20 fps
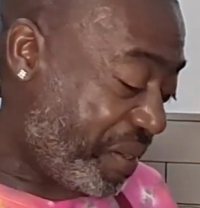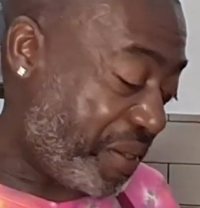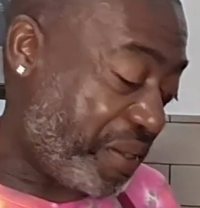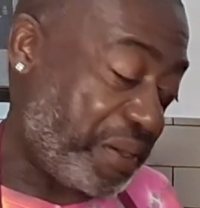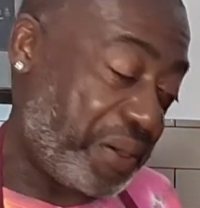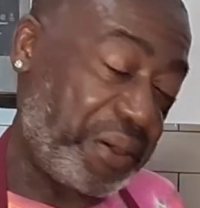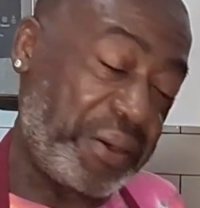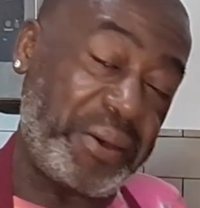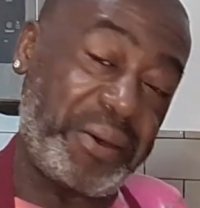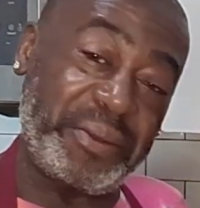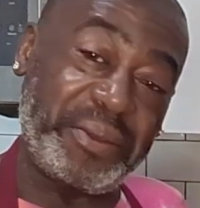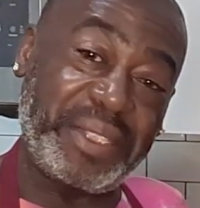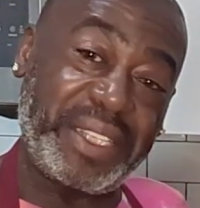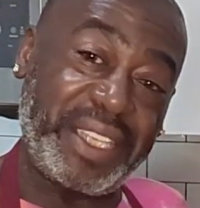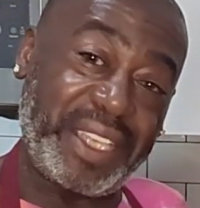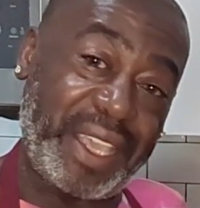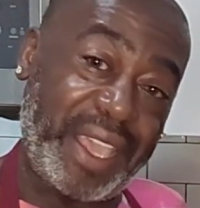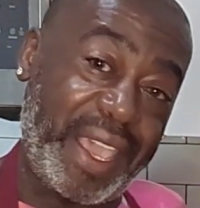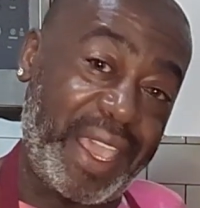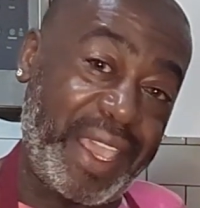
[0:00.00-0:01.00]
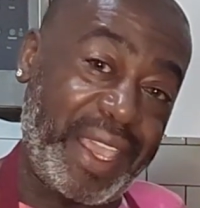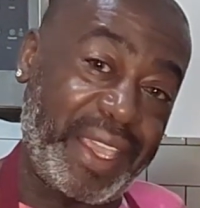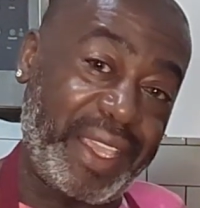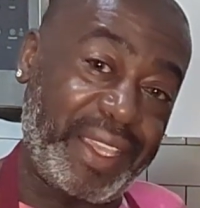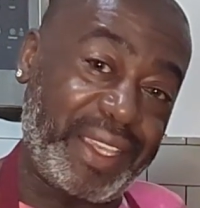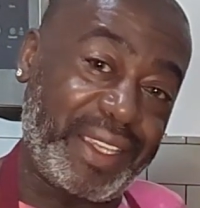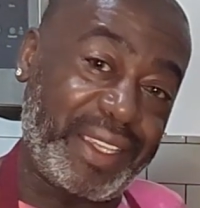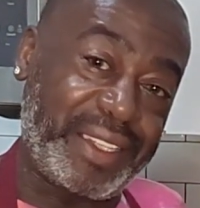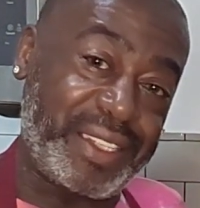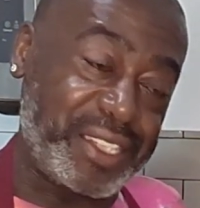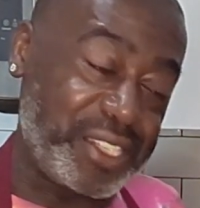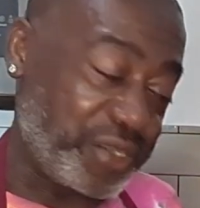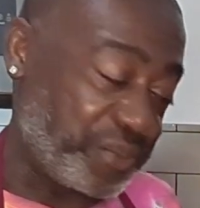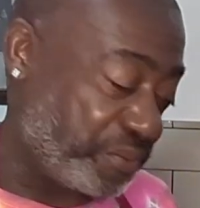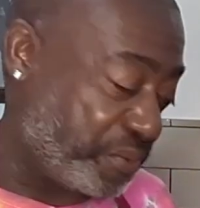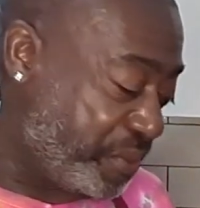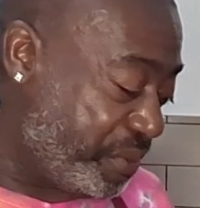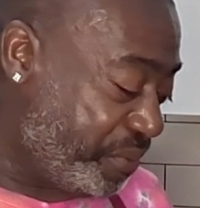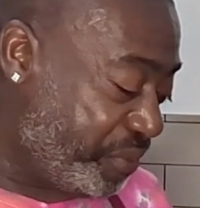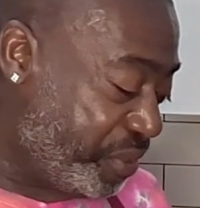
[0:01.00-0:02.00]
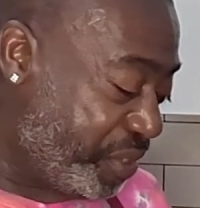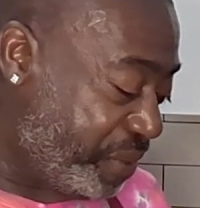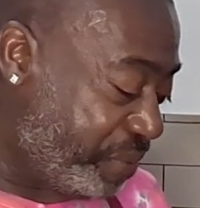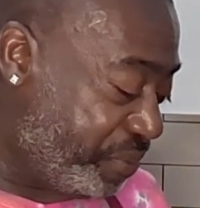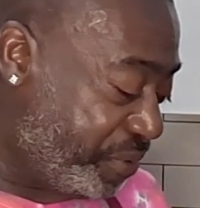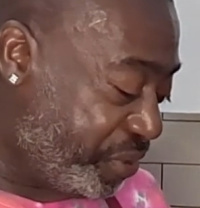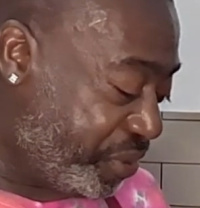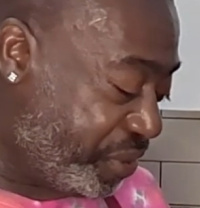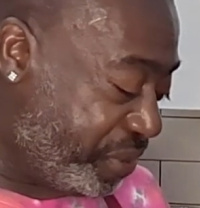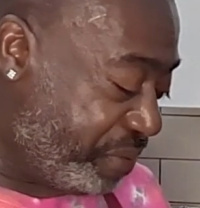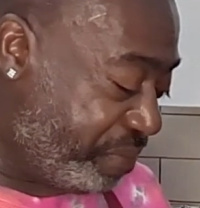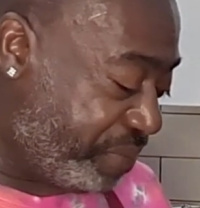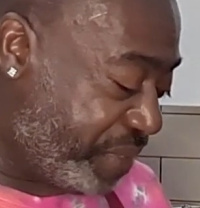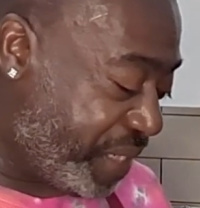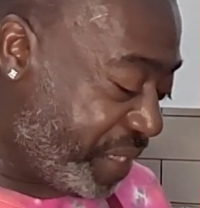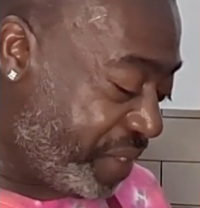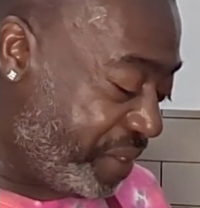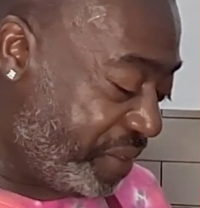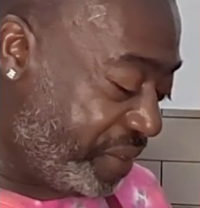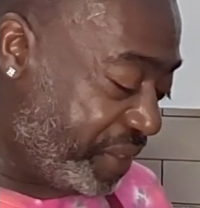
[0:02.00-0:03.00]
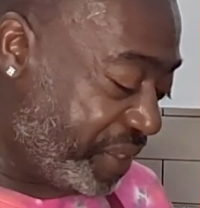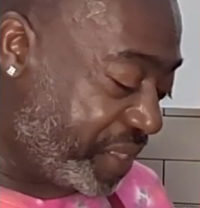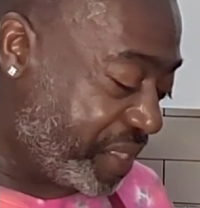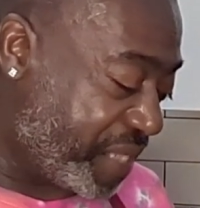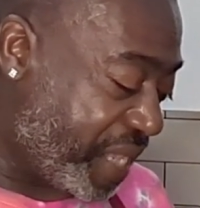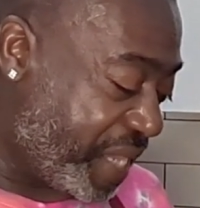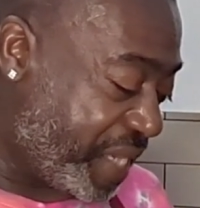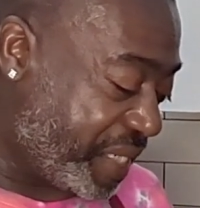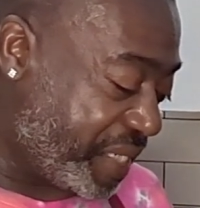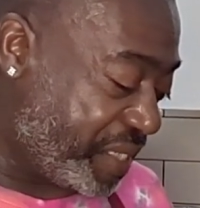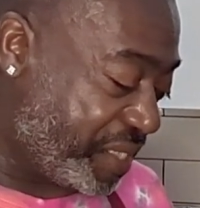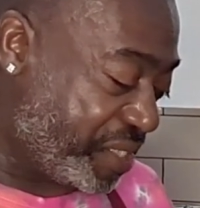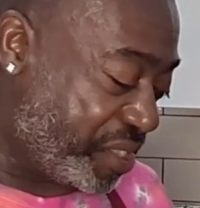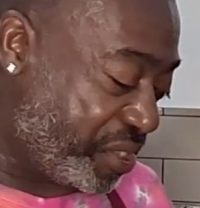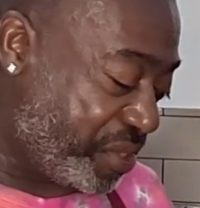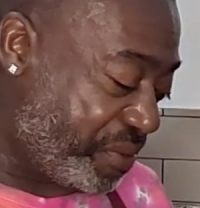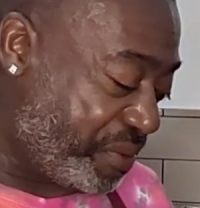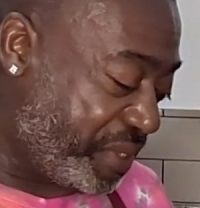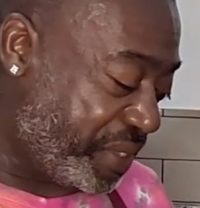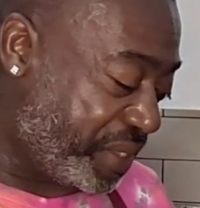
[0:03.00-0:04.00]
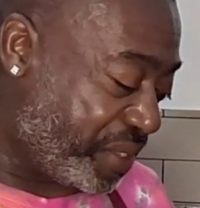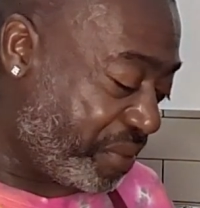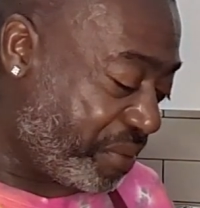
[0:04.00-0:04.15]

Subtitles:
Okay, this room temperature butter looks like it's doing